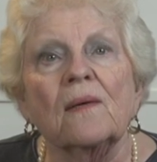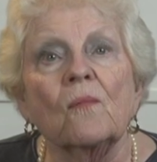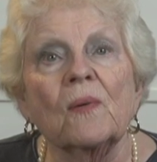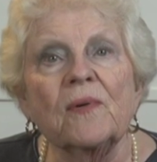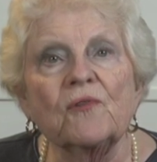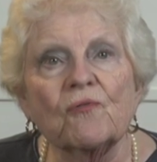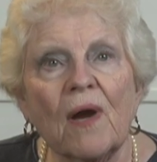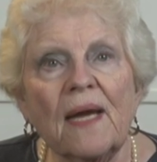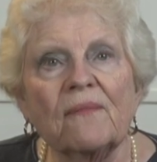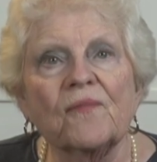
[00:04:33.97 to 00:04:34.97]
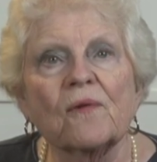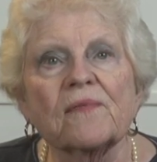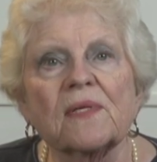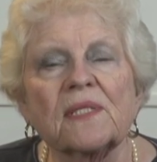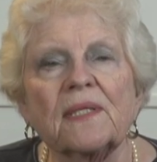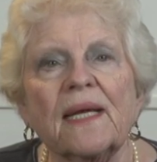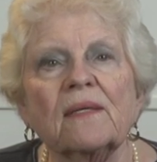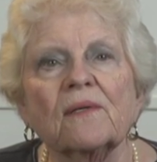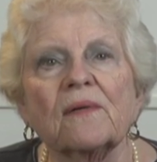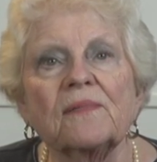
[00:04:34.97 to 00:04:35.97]
When we triumph over the
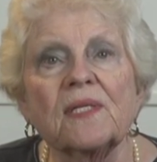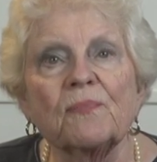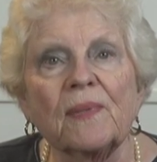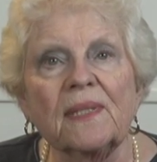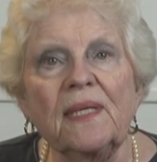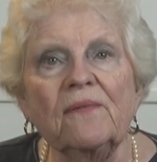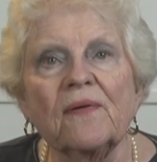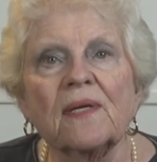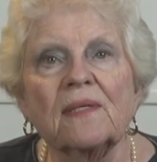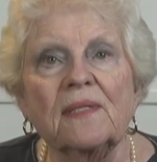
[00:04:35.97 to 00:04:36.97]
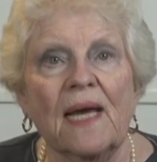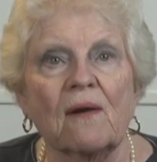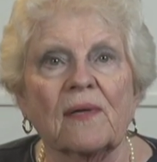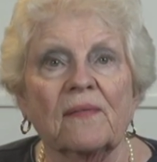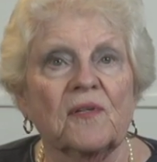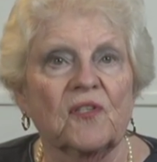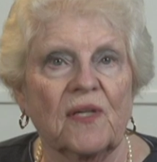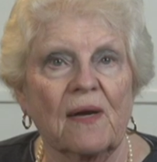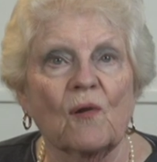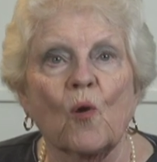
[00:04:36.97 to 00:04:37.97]
slander of disbelief, doubt, and the
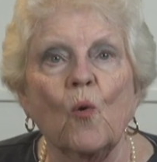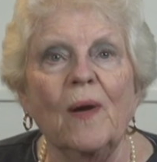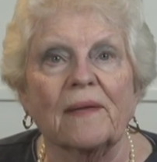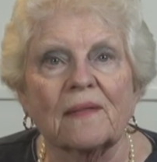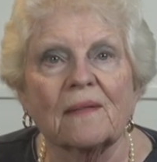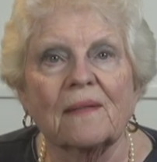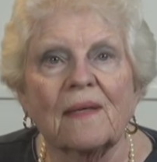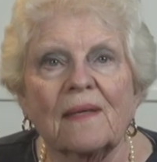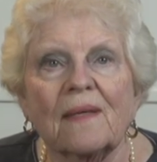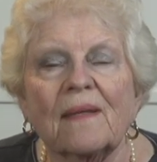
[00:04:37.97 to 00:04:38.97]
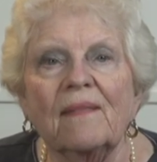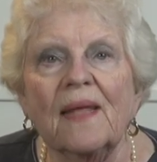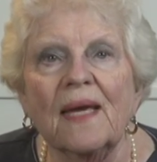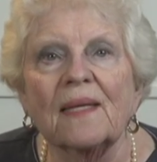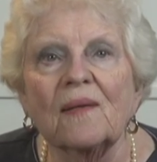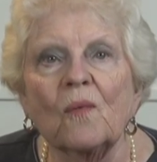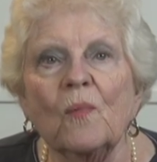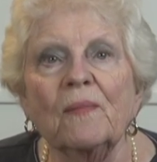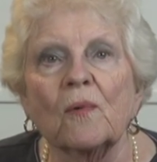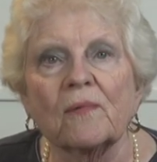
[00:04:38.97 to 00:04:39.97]
desire to quit, then
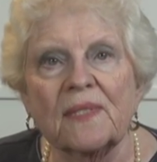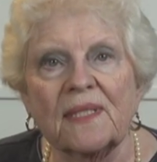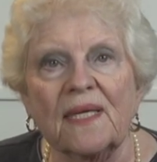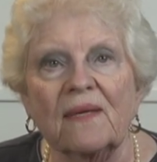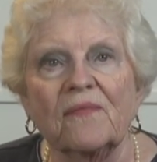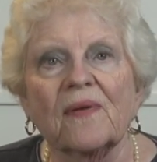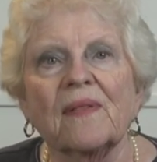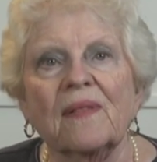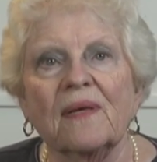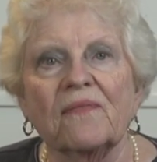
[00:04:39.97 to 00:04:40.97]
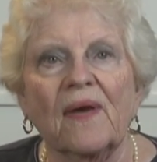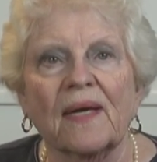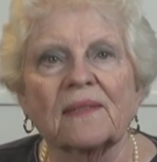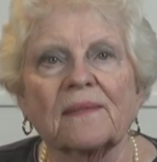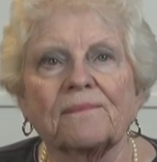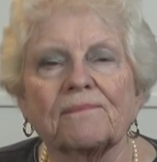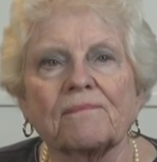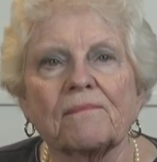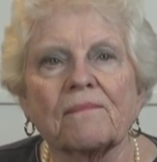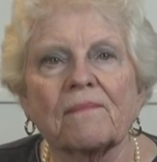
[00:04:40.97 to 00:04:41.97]
we will receive the effect.
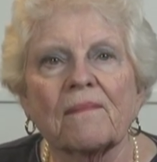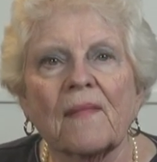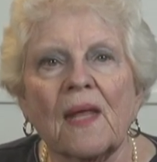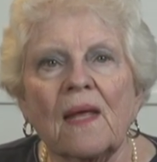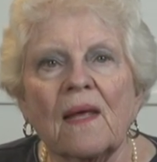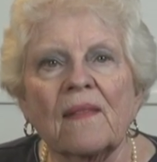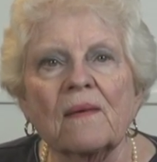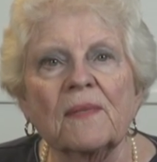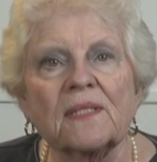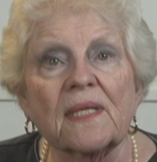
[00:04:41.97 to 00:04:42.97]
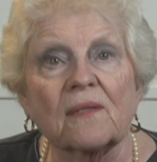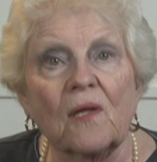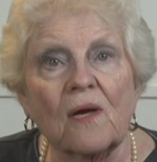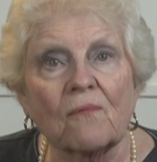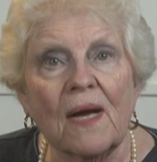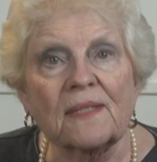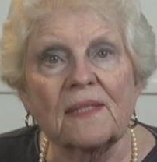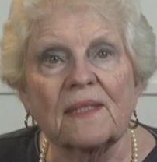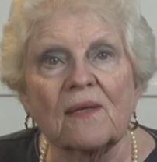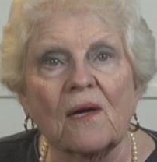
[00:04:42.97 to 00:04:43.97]
The mystic law
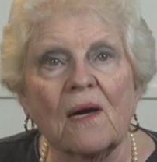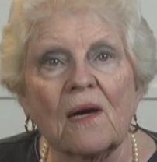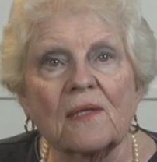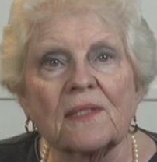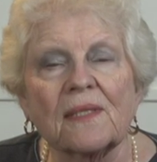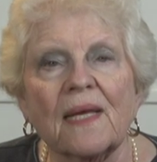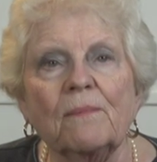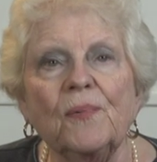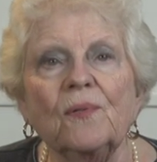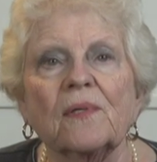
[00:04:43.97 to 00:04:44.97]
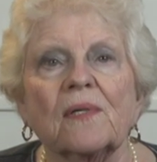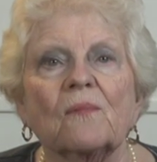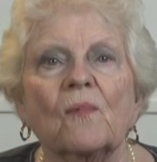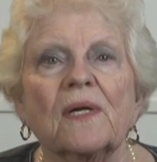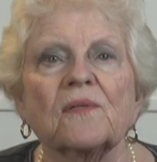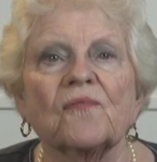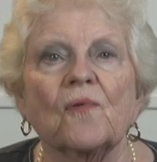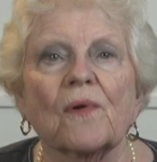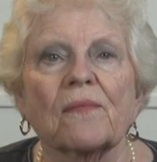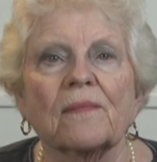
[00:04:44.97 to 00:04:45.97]
rises in our hearts, and Buddhahood wells
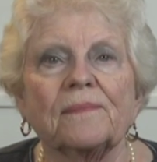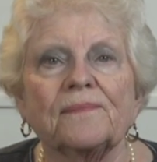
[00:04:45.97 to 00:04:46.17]
forth.